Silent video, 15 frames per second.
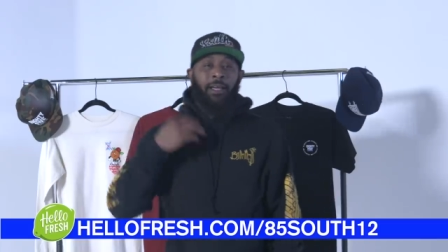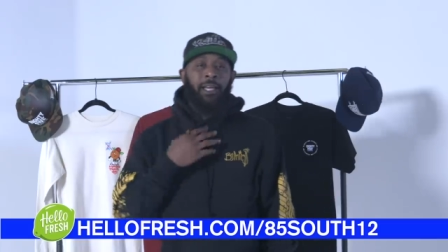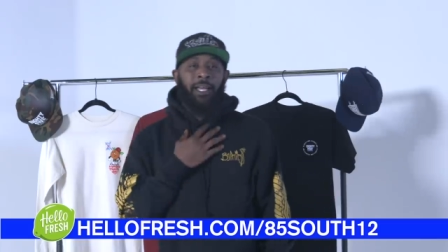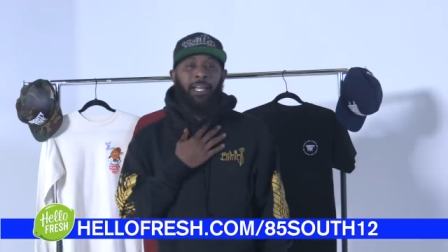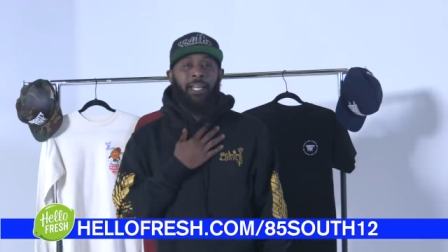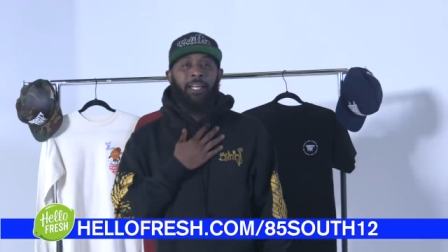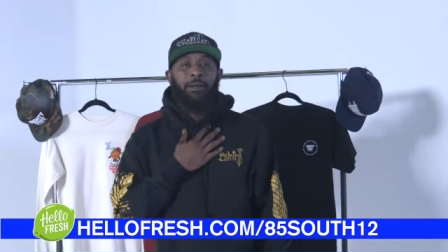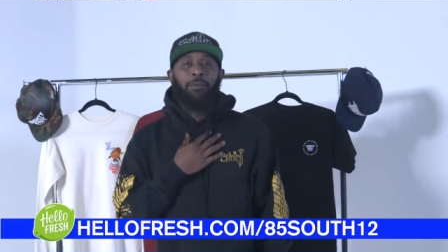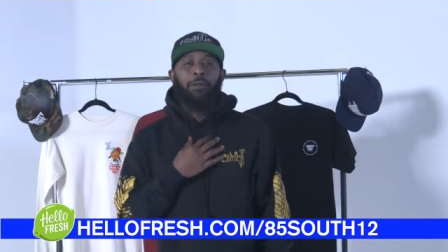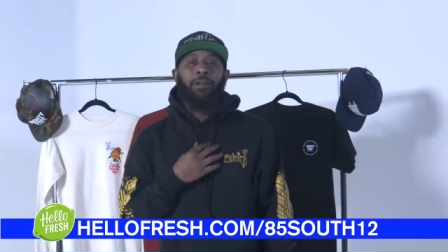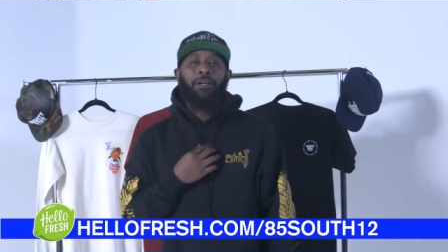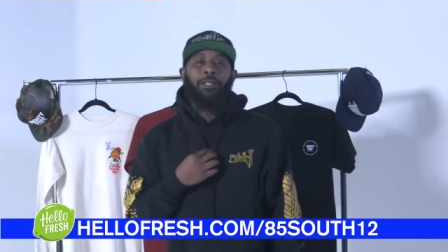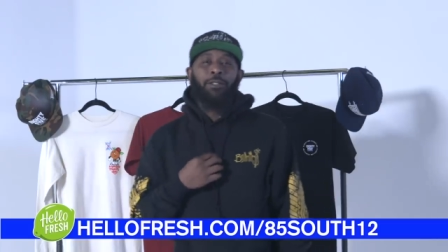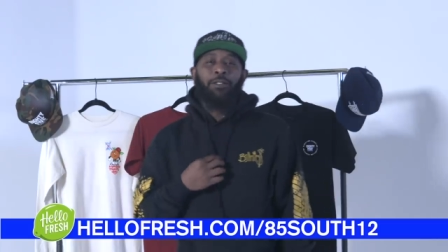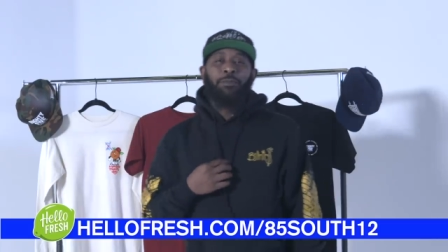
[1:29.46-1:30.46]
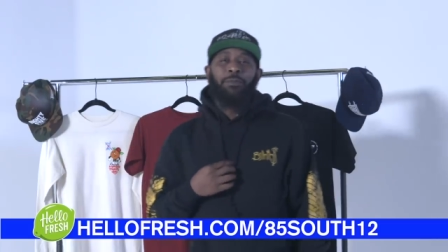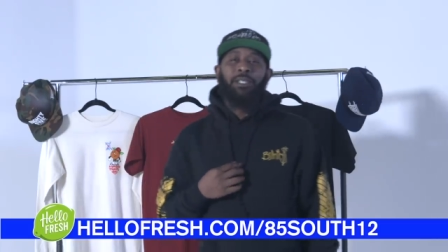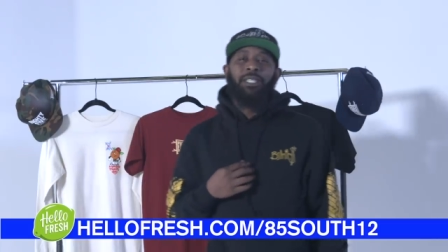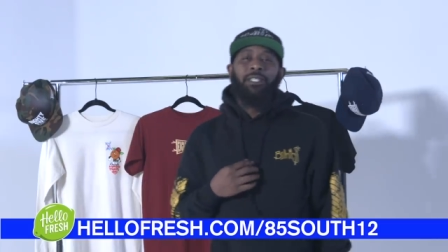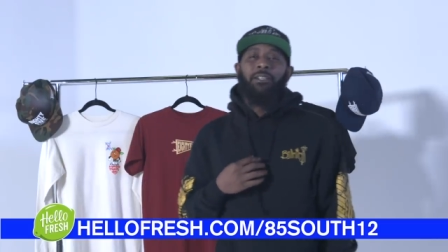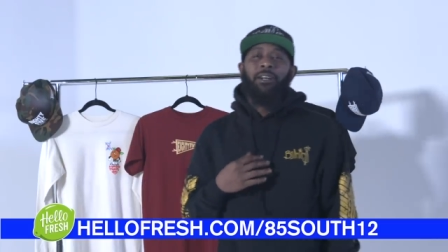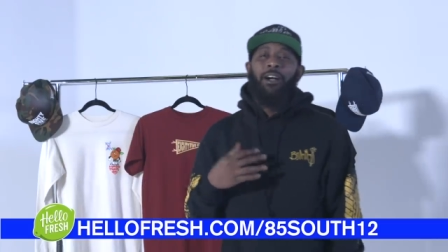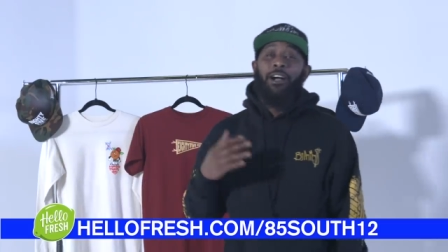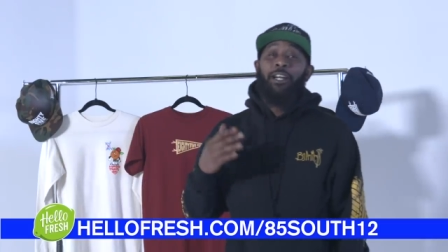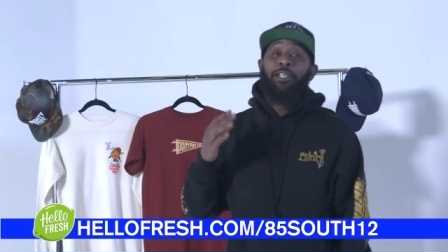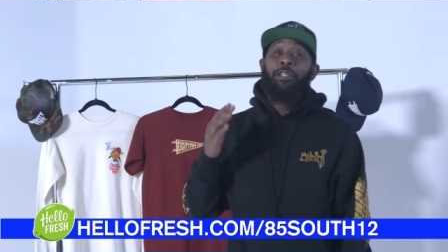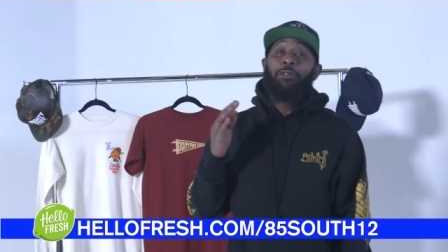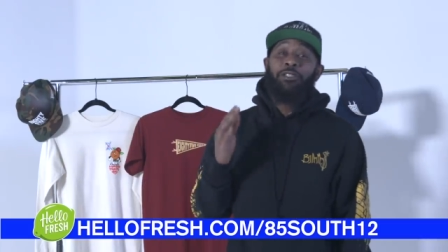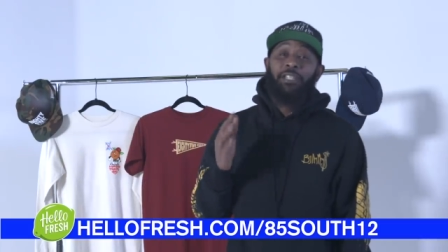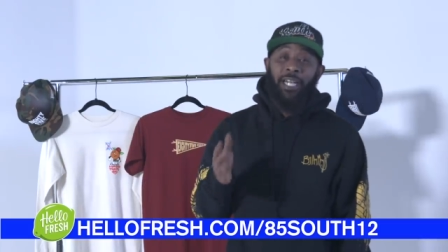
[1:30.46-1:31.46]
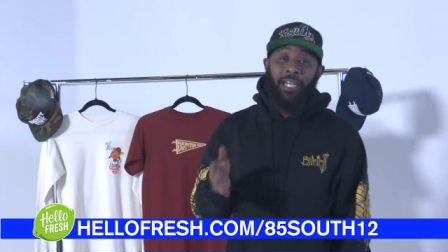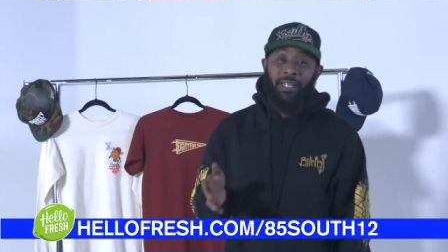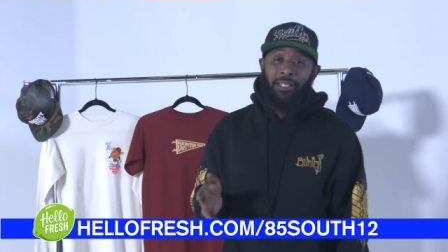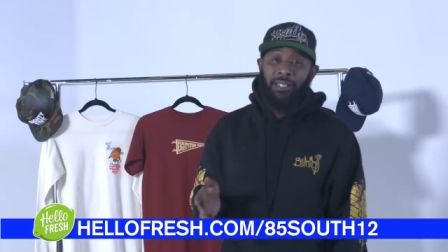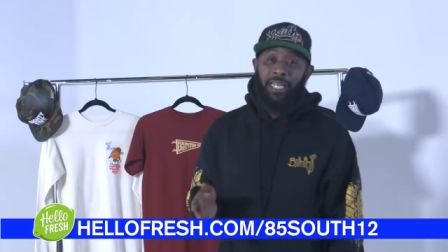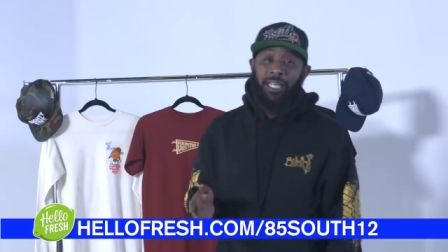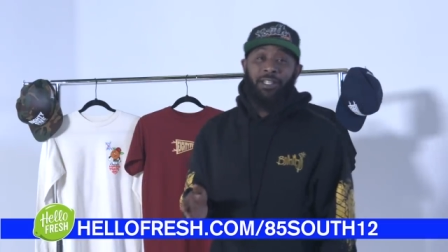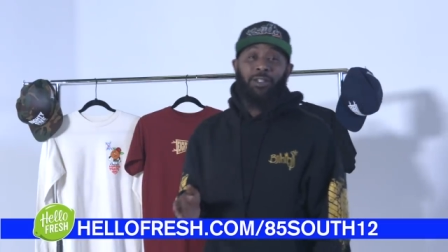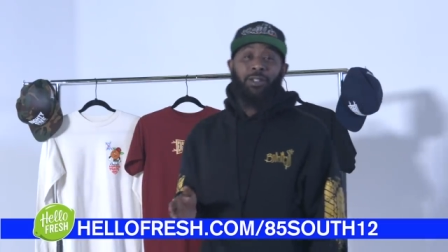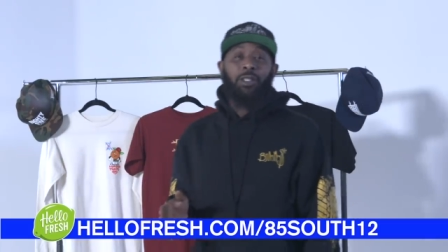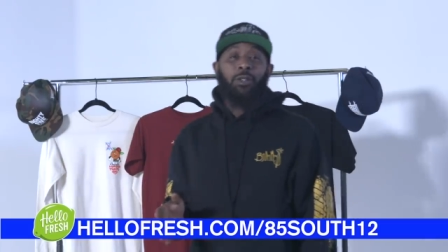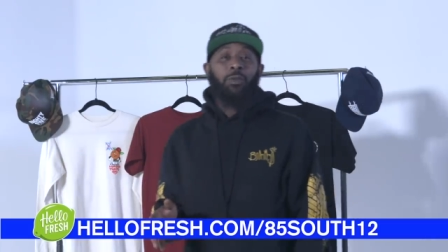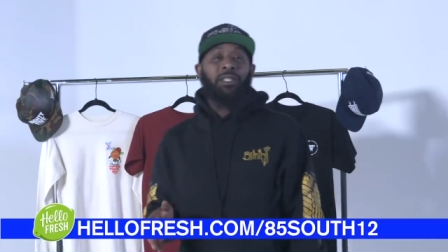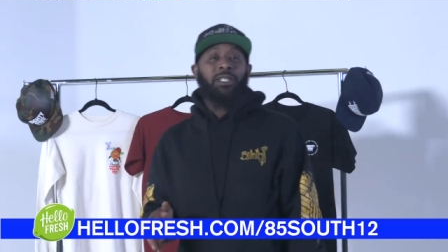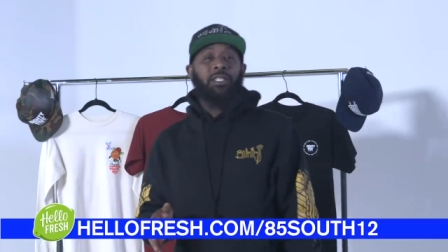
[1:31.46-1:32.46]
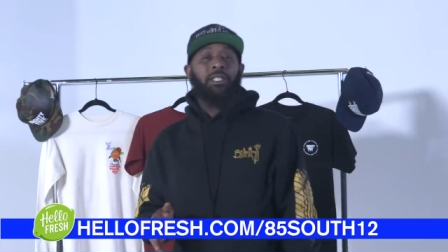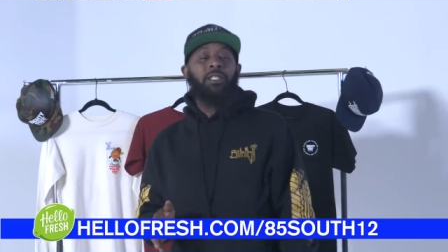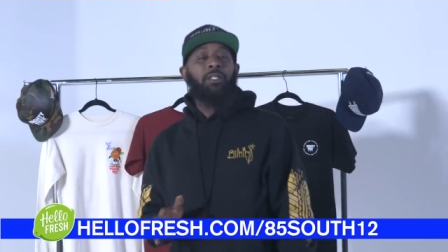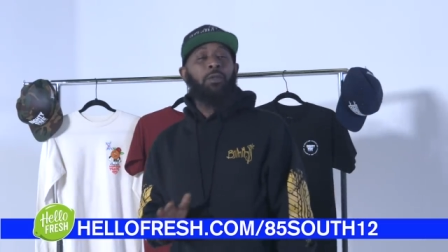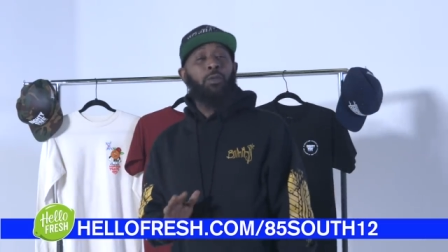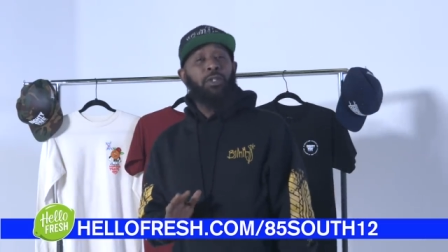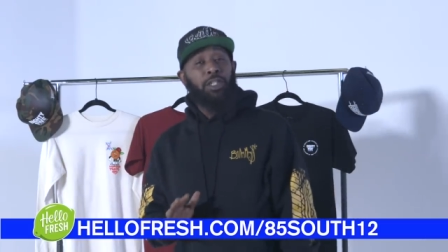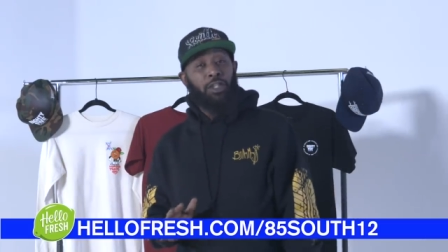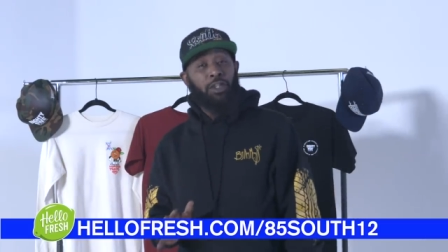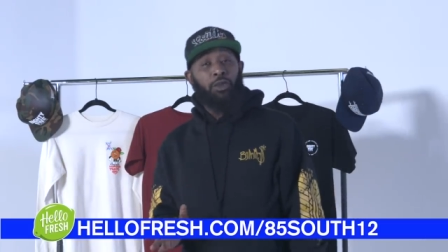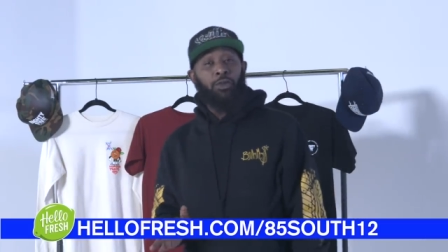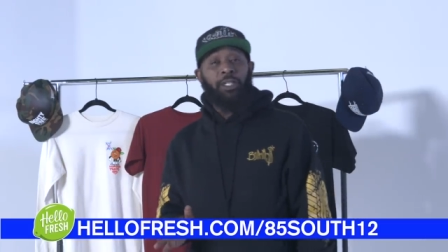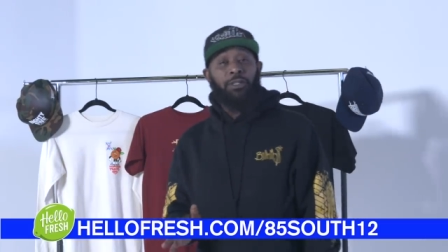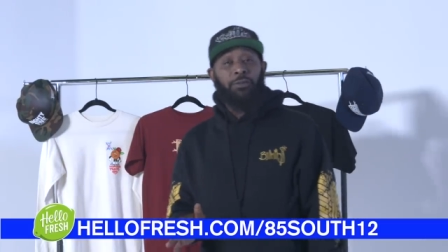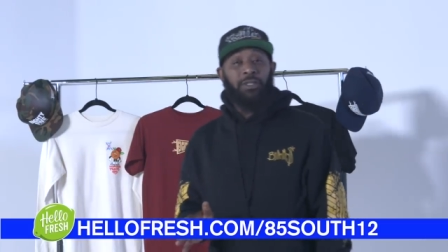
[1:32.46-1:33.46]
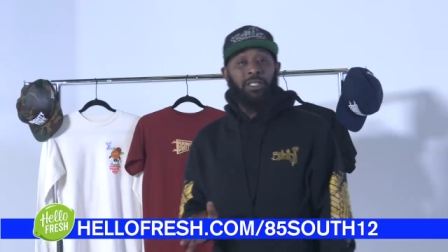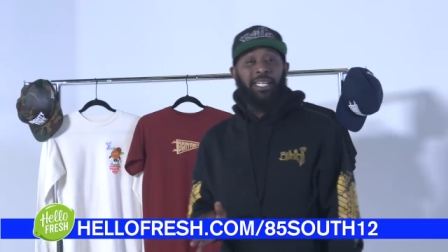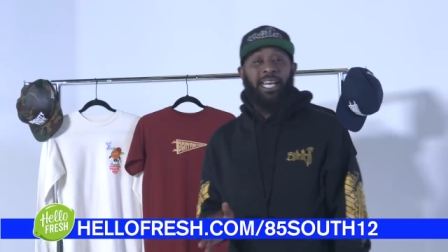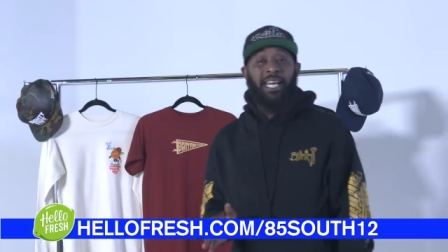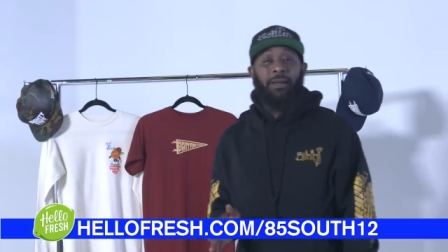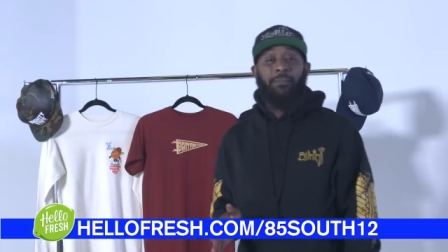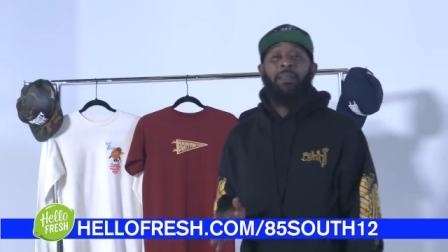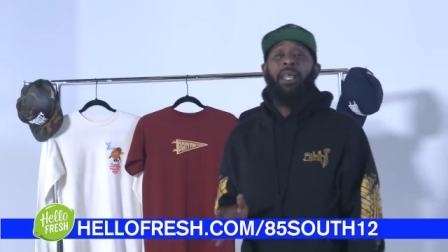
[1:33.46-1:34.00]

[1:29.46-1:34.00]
Hey, I'm Karlous Miller. Are you tired of not knowing what to cook when you're stressed for time?